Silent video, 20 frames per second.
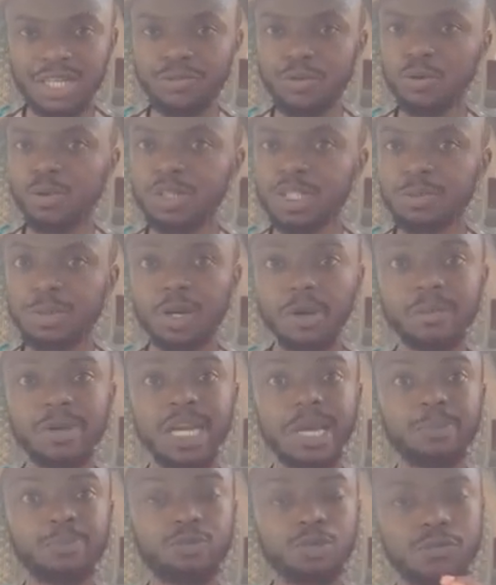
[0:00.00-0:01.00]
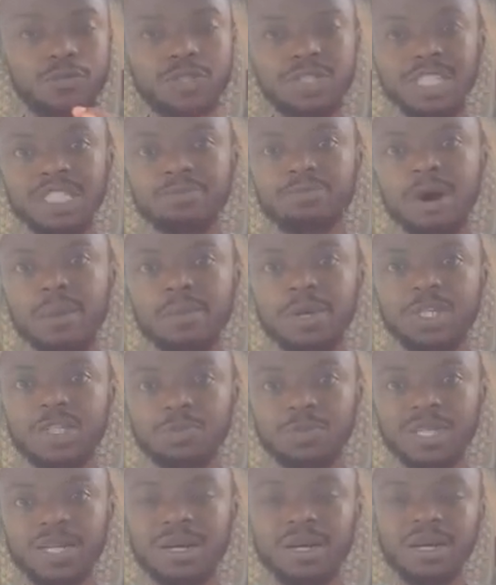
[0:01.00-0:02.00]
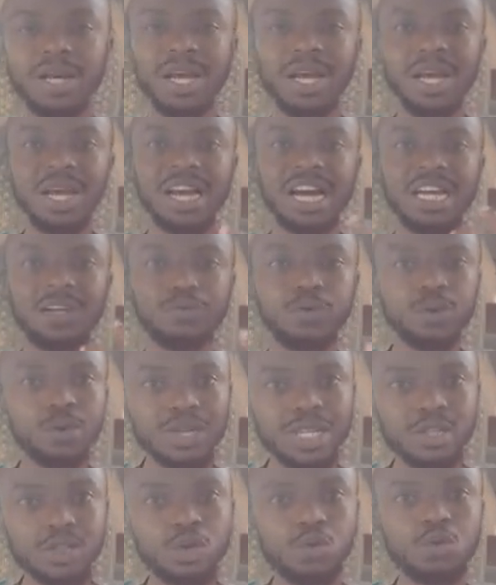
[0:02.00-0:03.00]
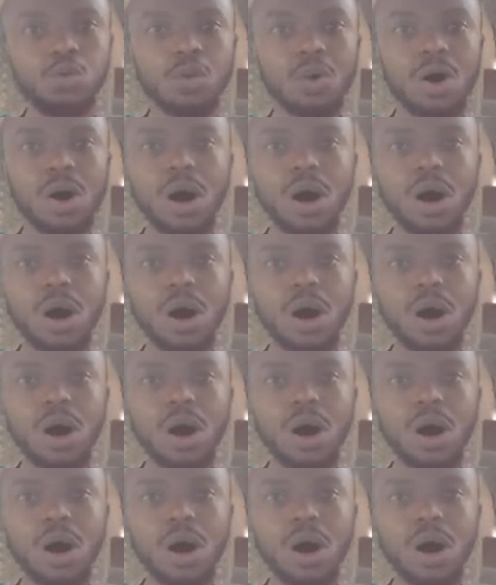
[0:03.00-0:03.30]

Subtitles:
If you want to become a proficient public speaker, and if you know that you